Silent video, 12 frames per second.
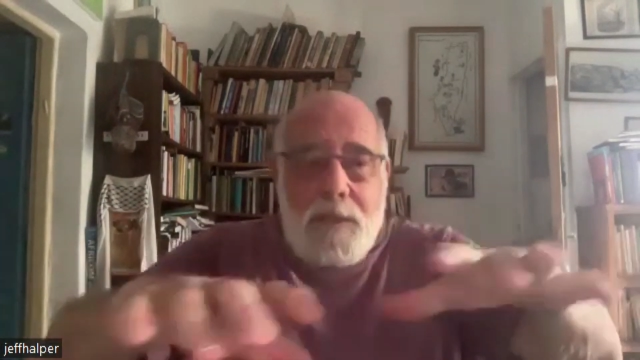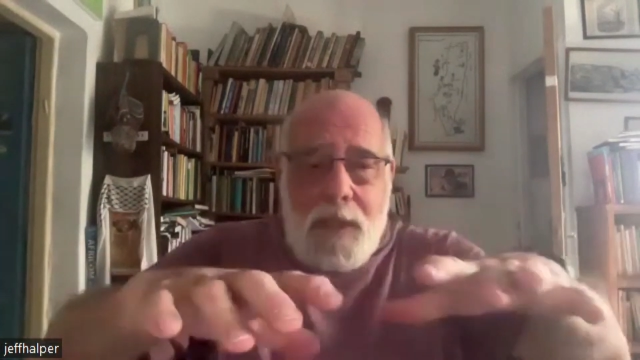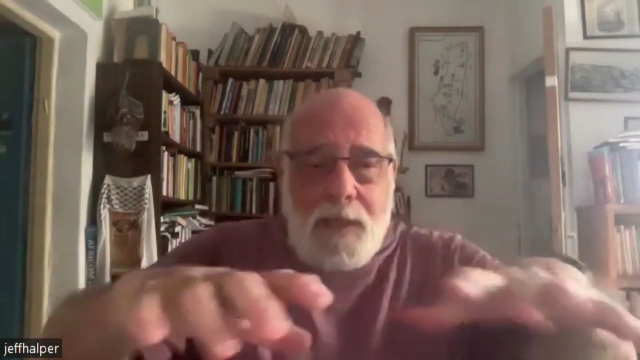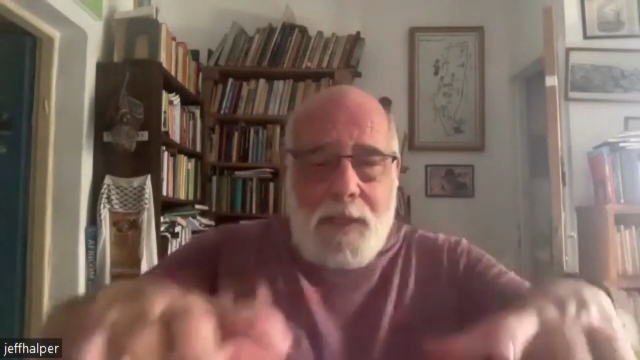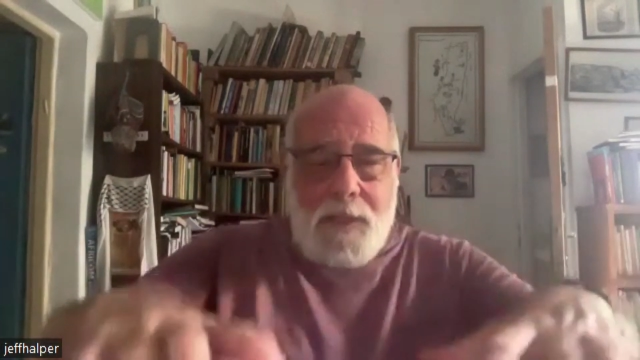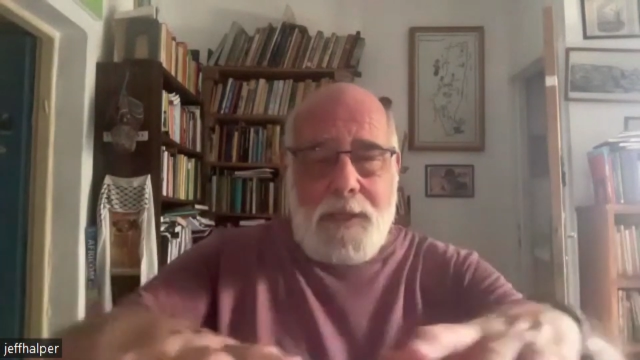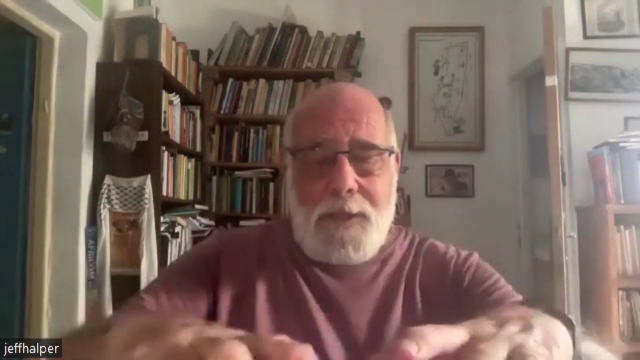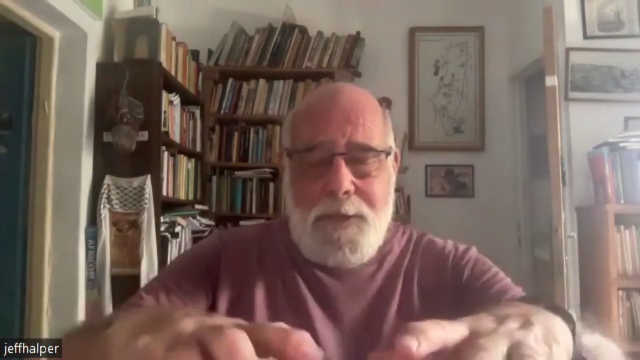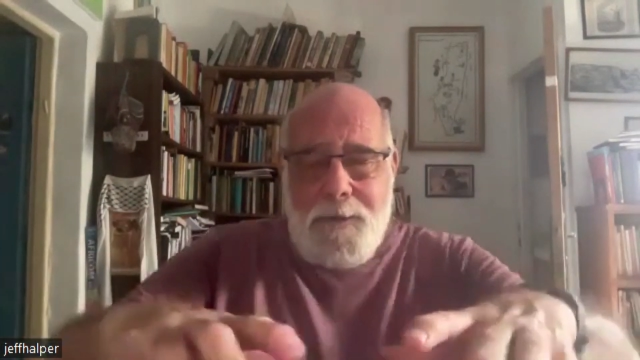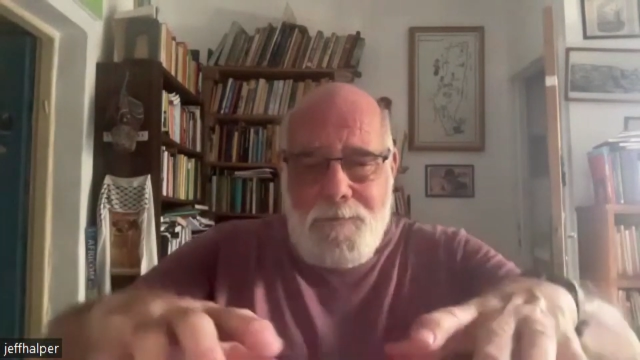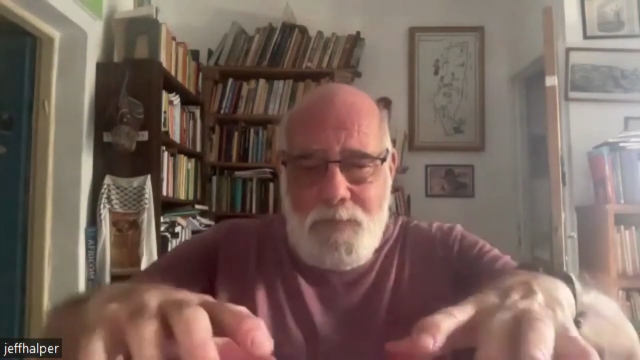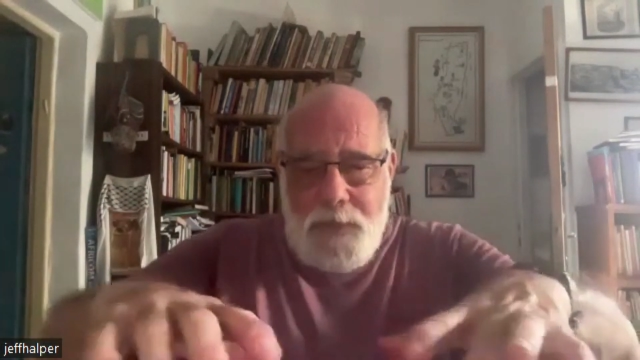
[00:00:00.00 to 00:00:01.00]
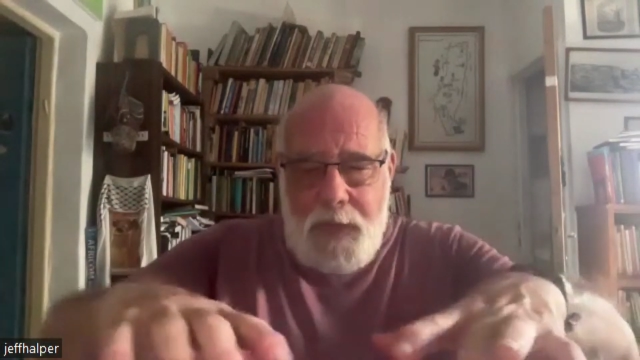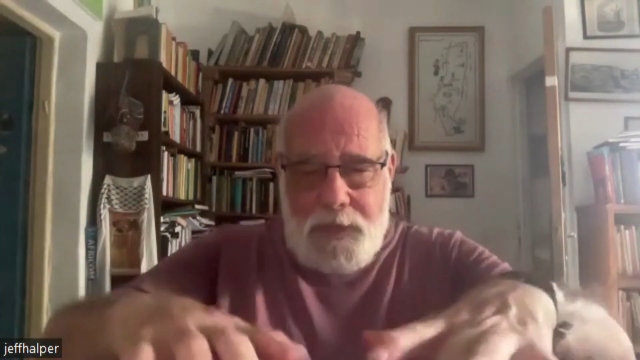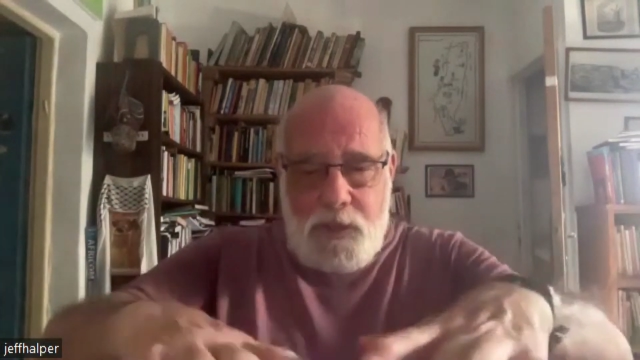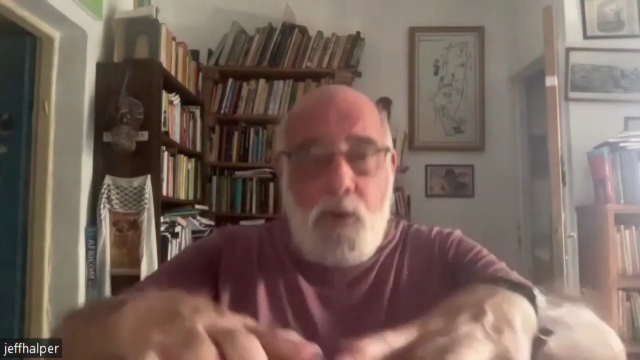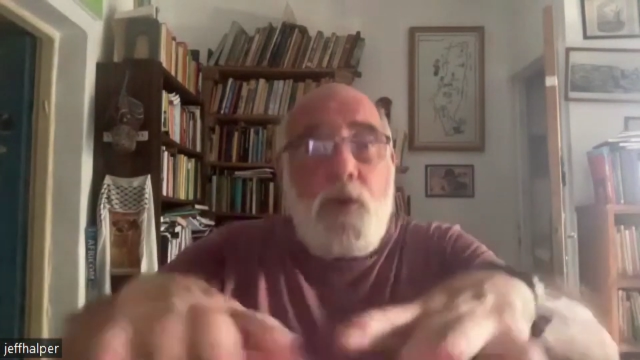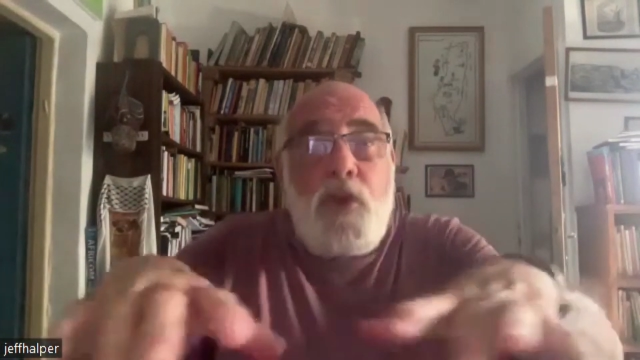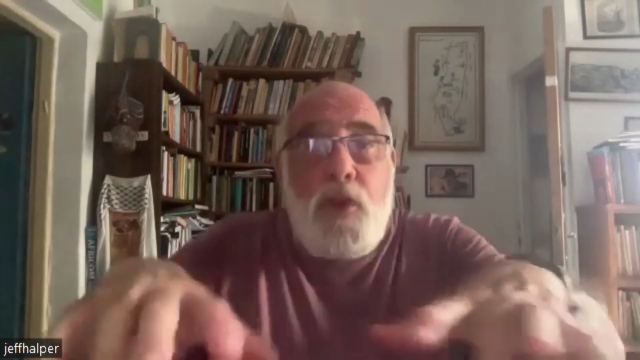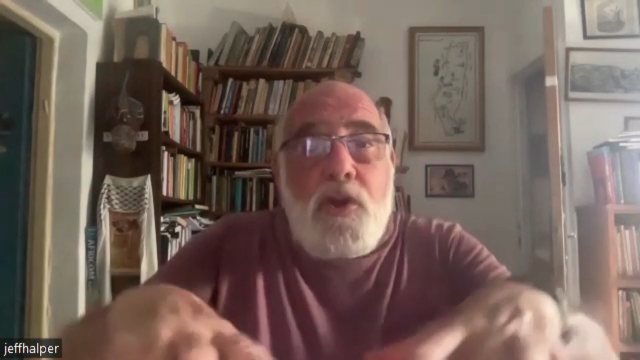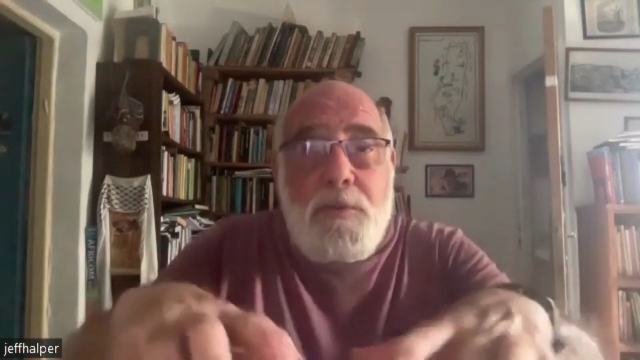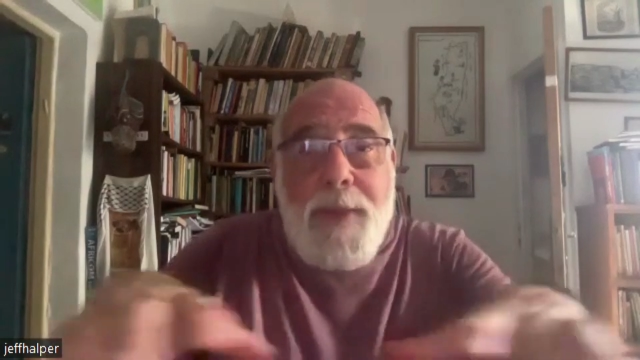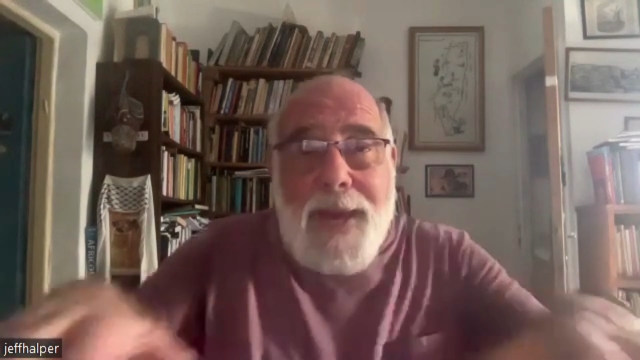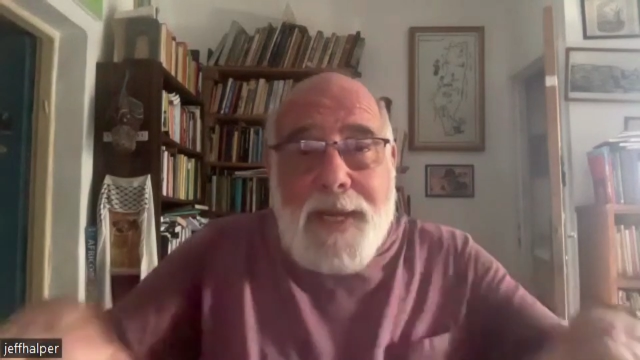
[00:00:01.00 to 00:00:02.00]
uh, uh, you, know, you
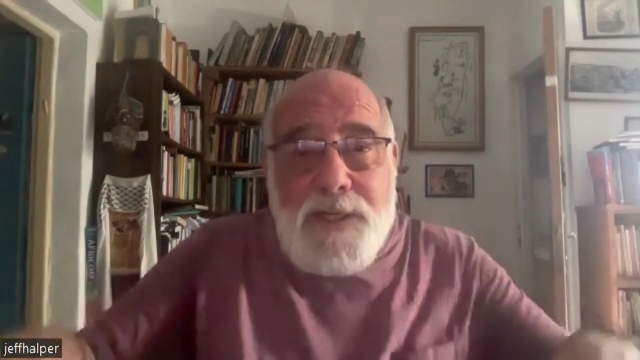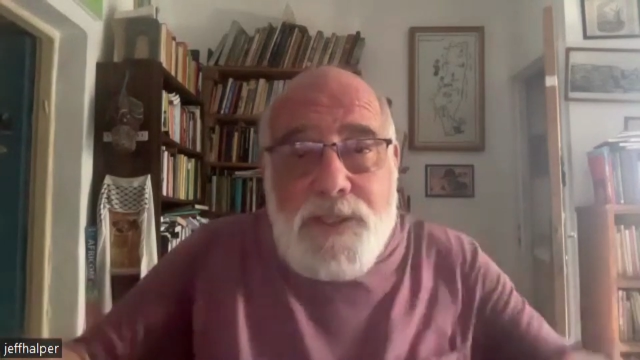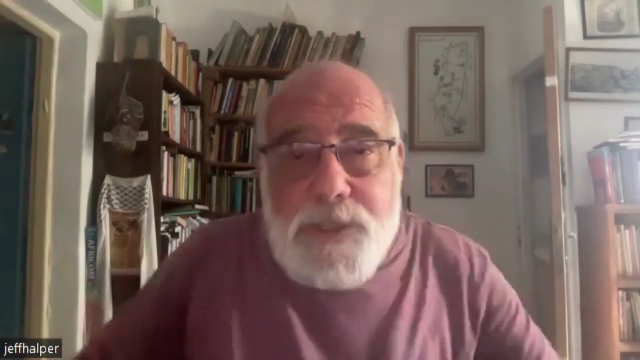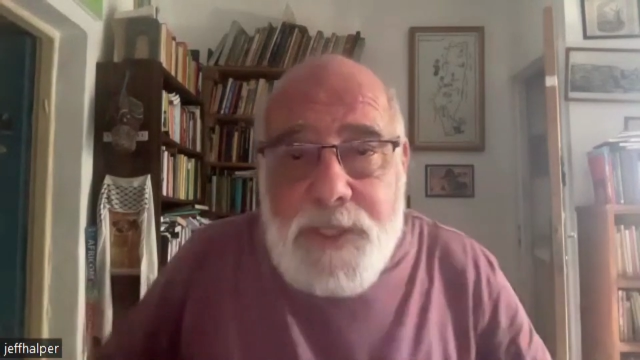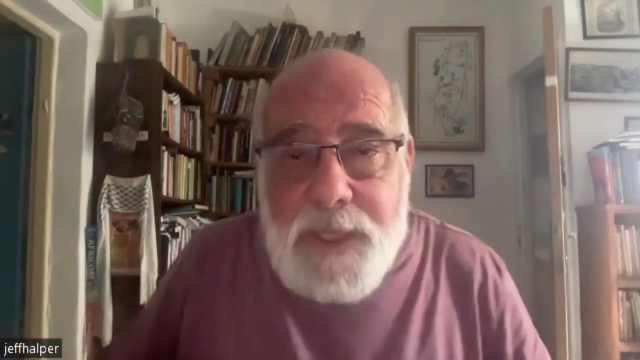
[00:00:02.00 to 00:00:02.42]
can manage